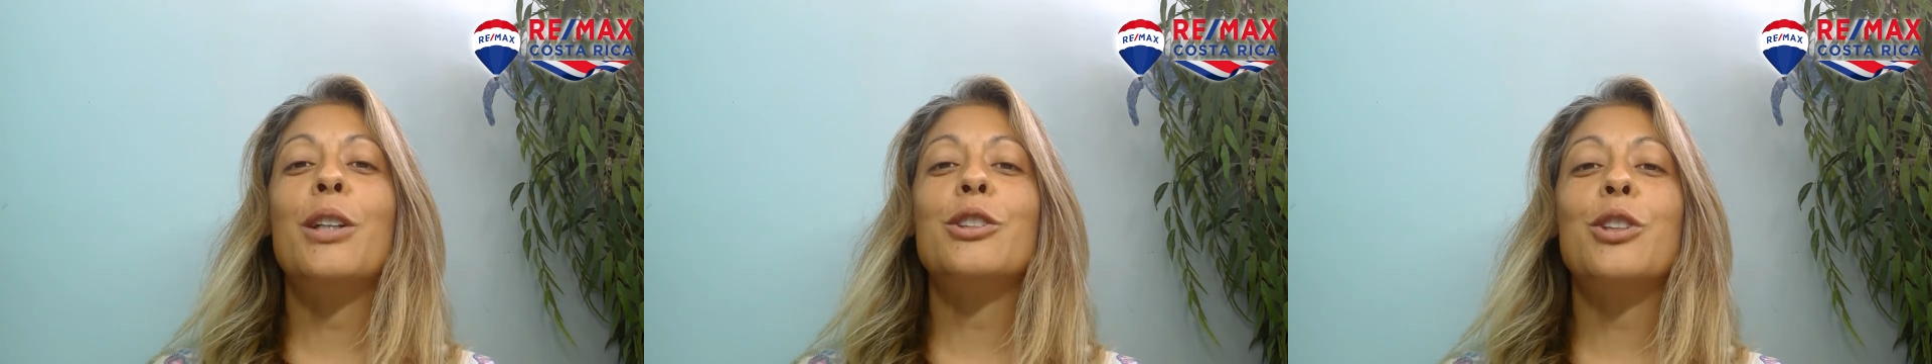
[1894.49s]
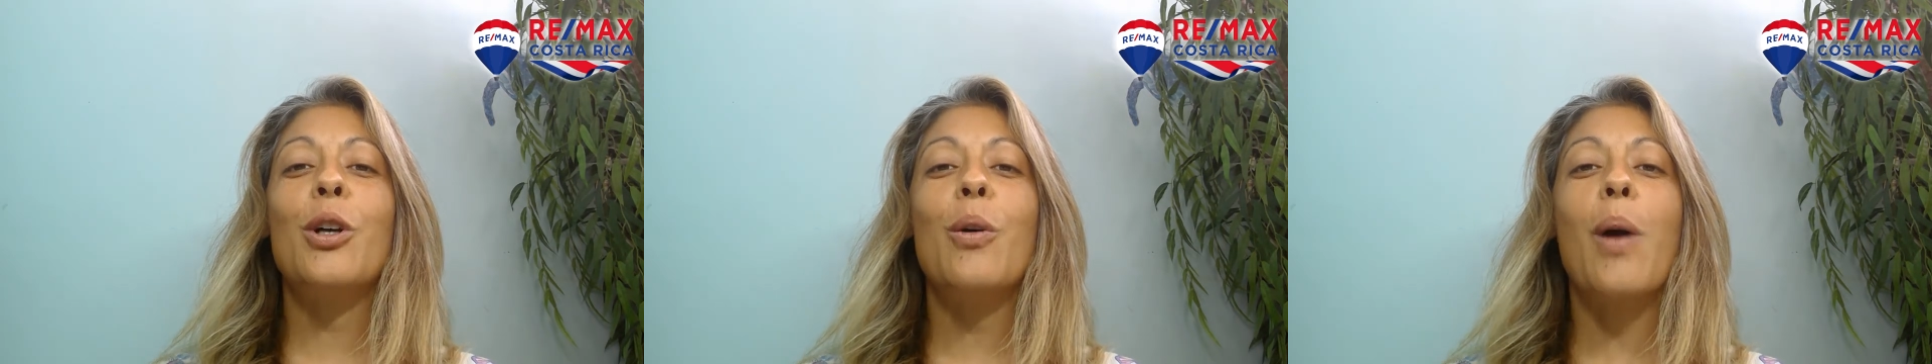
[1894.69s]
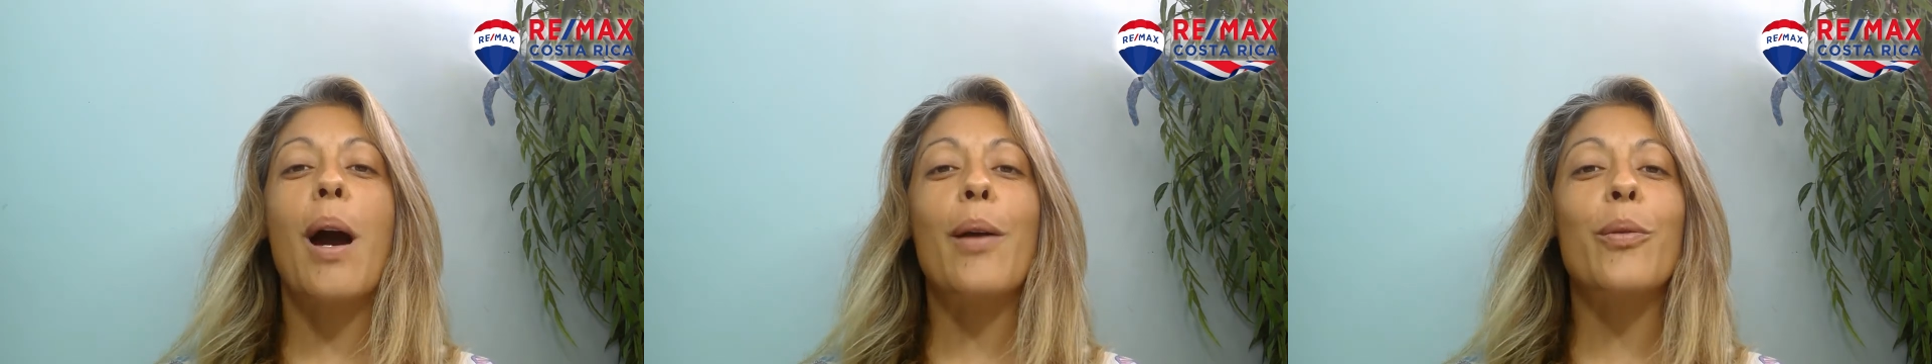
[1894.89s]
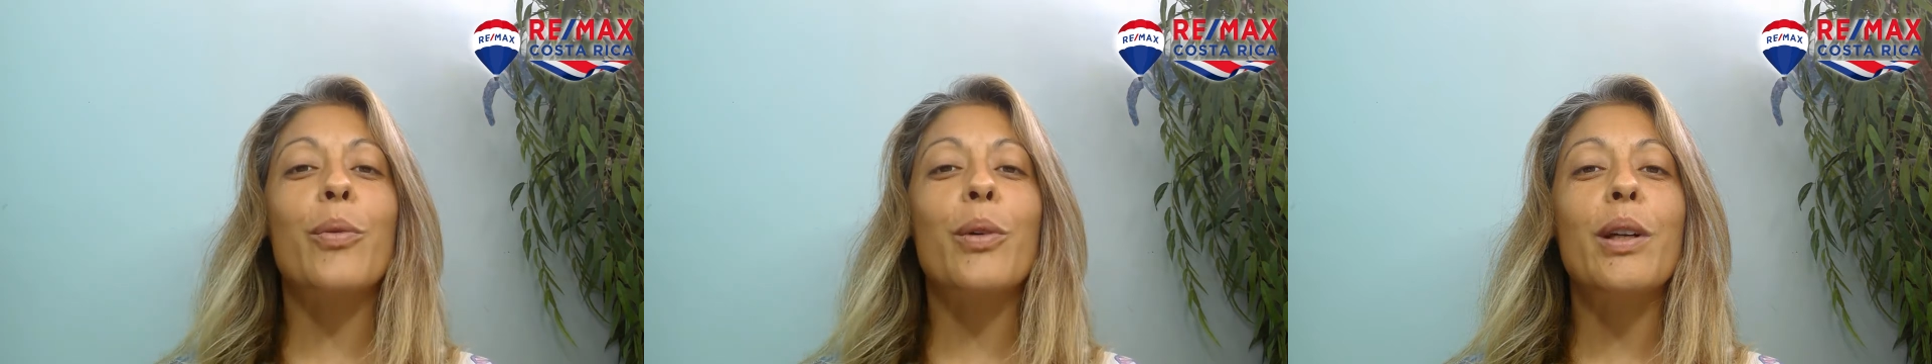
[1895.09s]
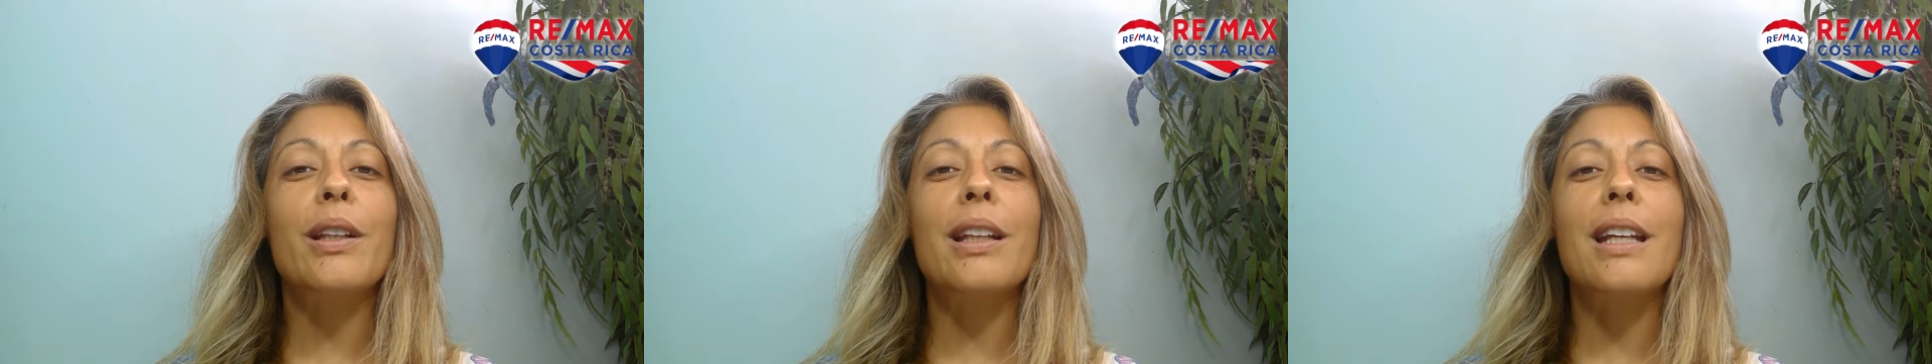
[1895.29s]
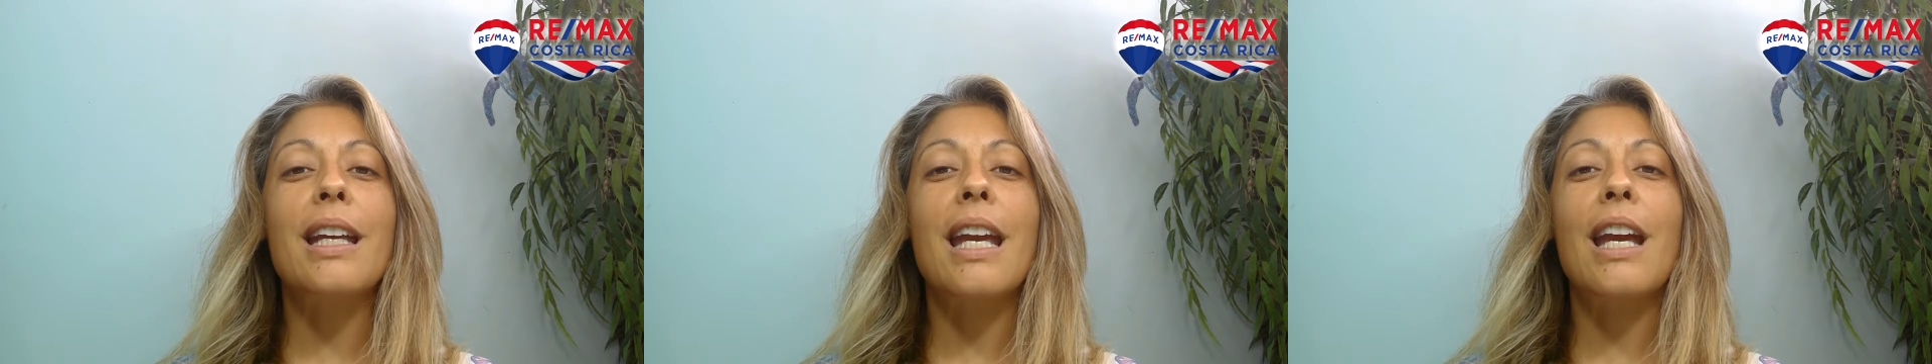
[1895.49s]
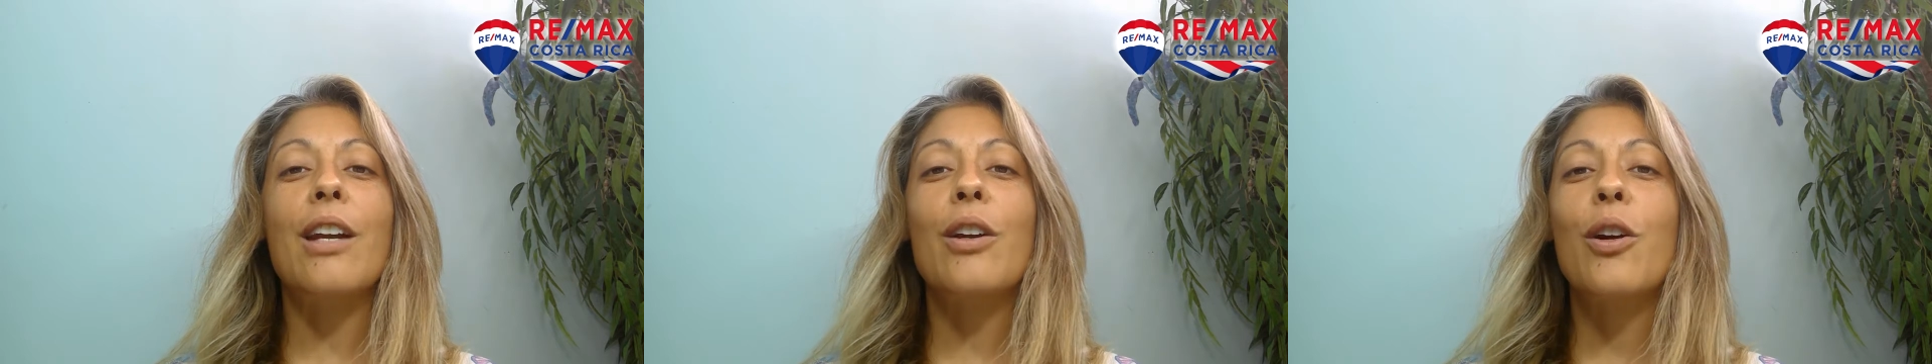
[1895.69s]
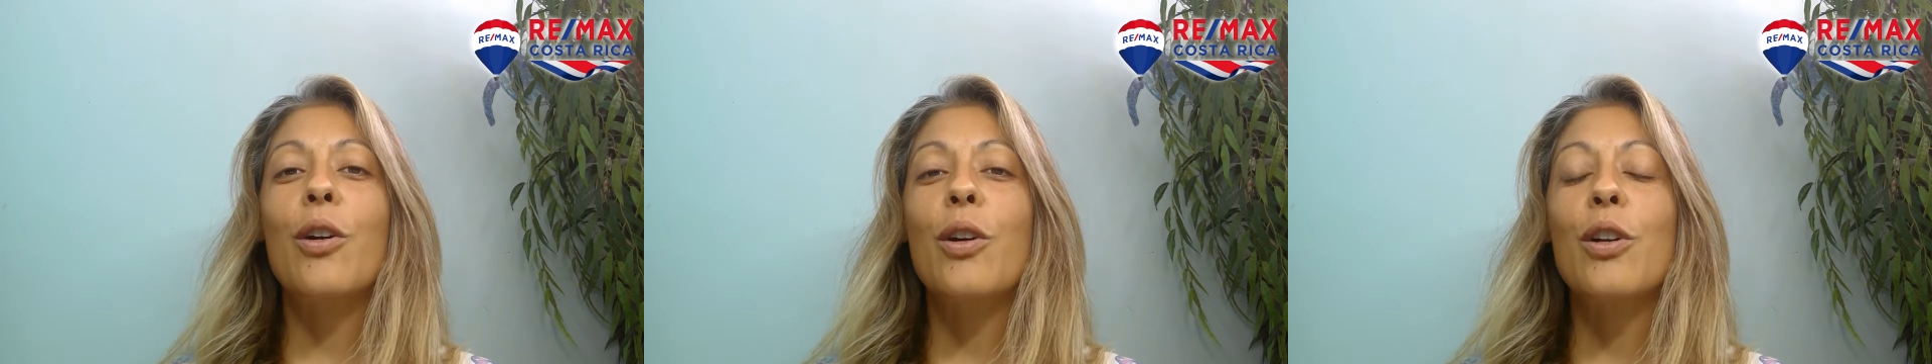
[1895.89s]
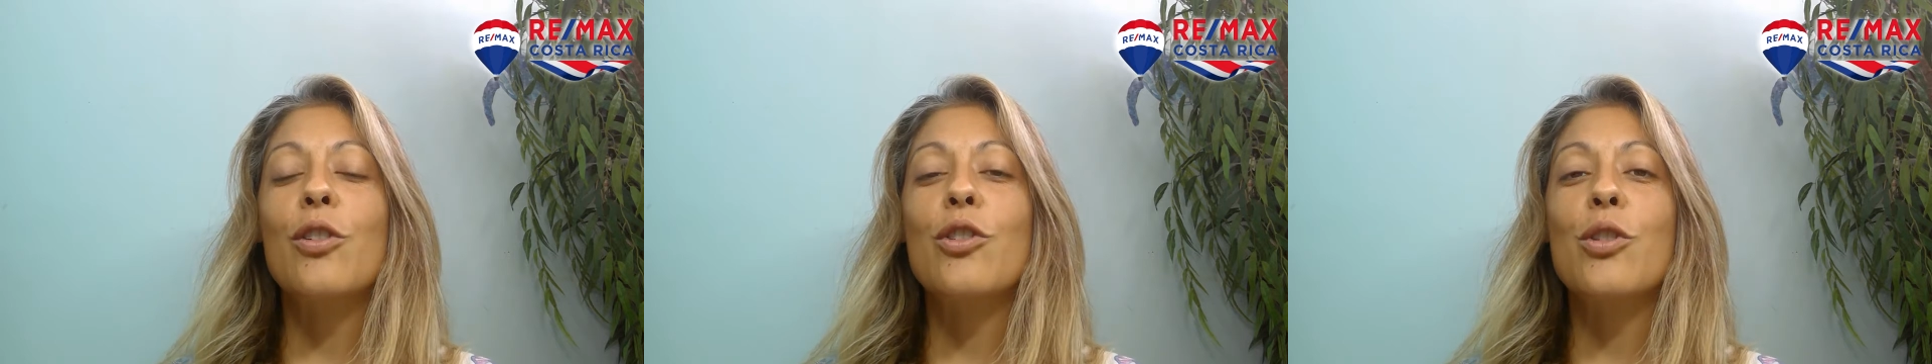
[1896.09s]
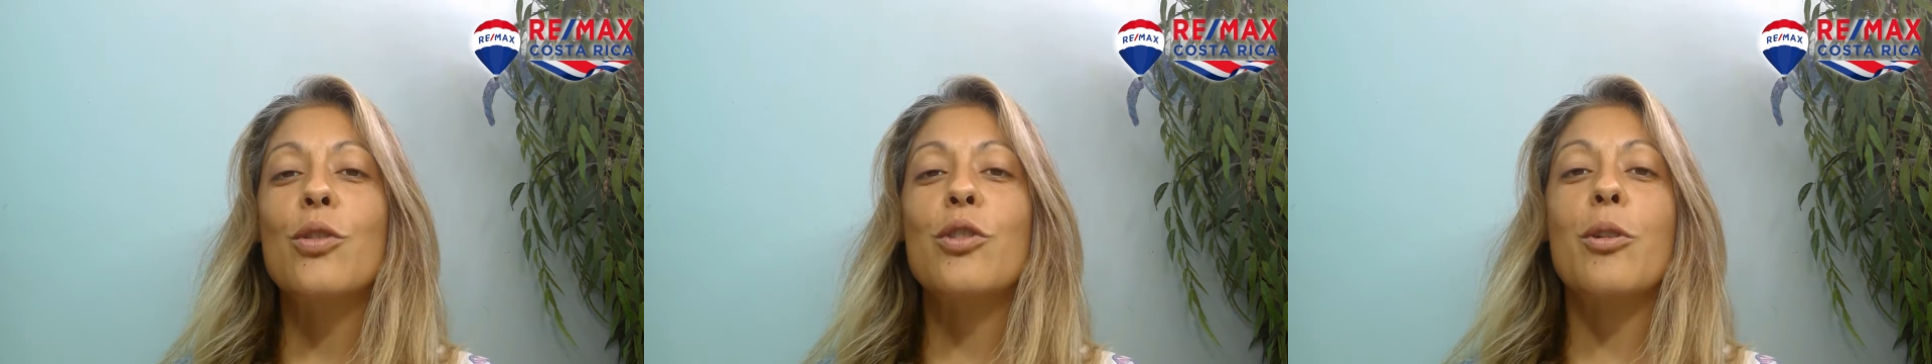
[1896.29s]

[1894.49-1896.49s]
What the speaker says: So I really encourage you